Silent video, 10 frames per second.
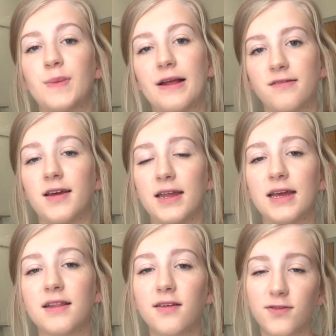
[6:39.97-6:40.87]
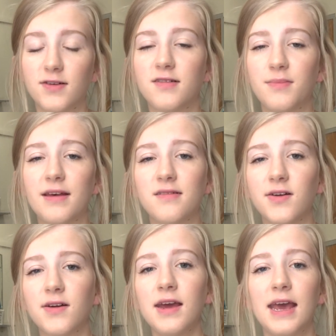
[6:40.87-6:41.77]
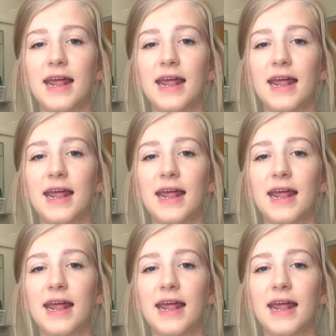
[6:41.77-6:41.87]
about studying this first semester,